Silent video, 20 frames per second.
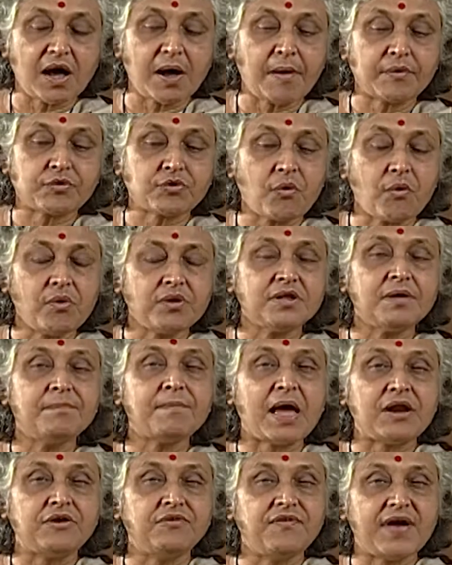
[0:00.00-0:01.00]
told the
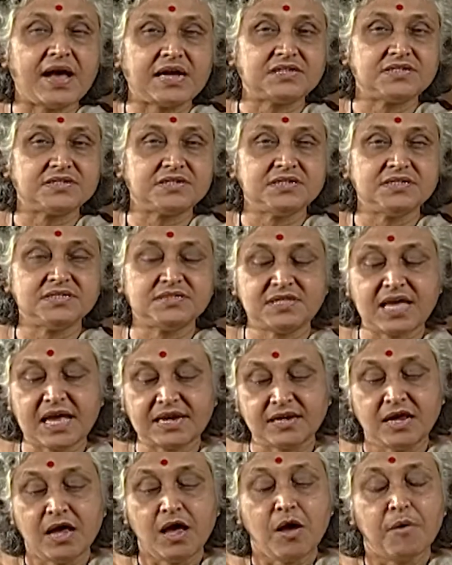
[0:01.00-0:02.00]
manufacturers that
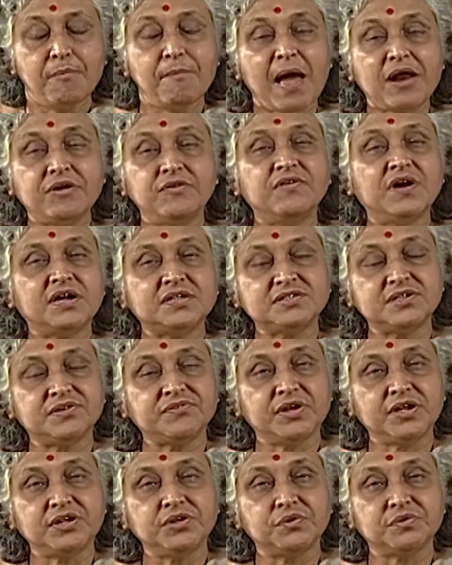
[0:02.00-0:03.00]
manufacture
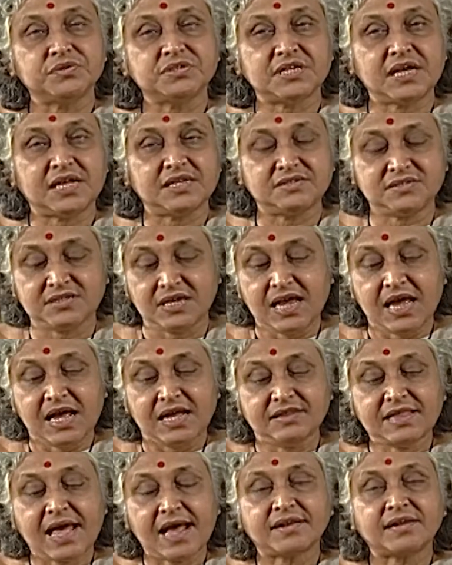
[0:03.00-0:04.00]
radio sets
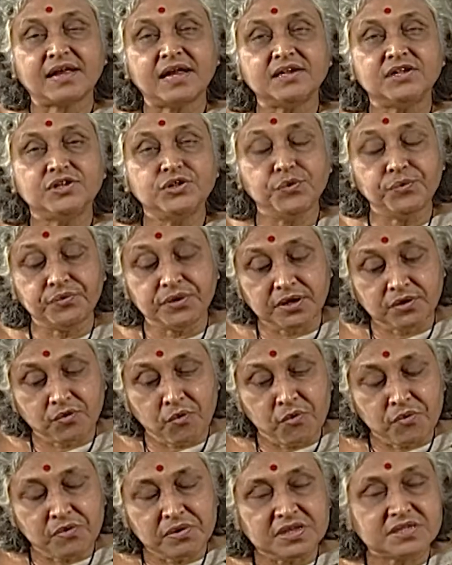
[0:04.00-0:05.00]
that can tune in
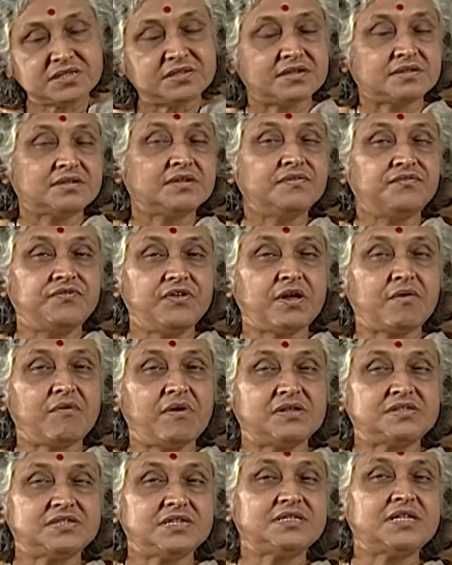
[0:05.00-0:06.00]
only certain
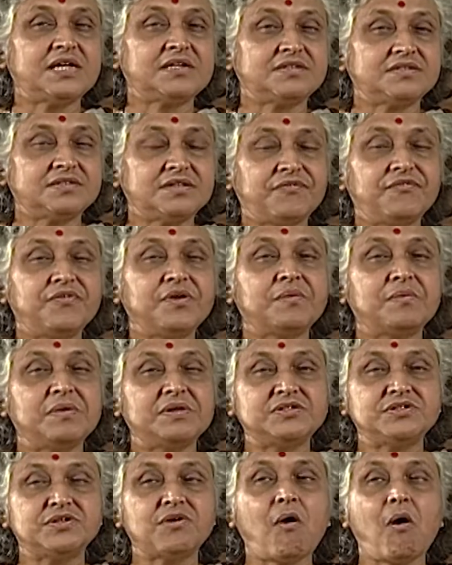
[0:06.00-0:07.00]
frequency, that is the
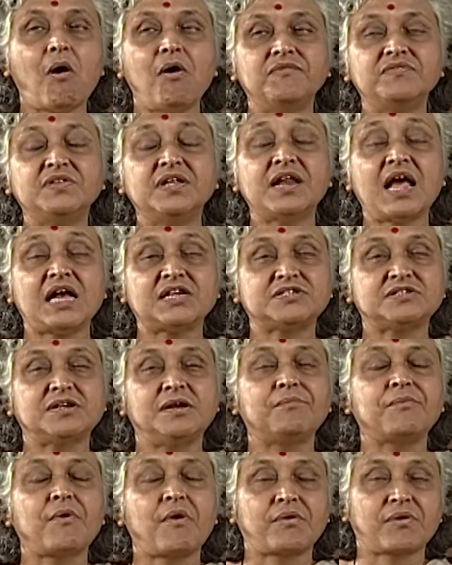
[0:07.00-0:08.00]
frequency of the National
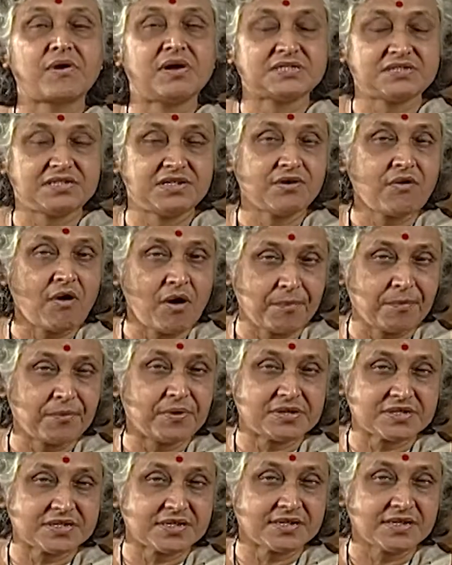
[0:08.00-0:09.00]
Broadcasting
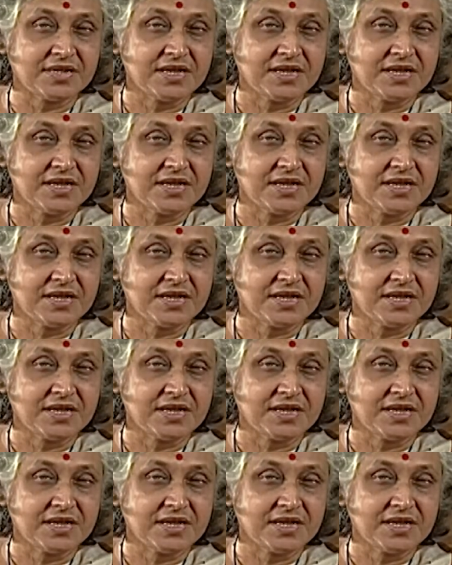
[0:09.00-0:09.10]
Corporation,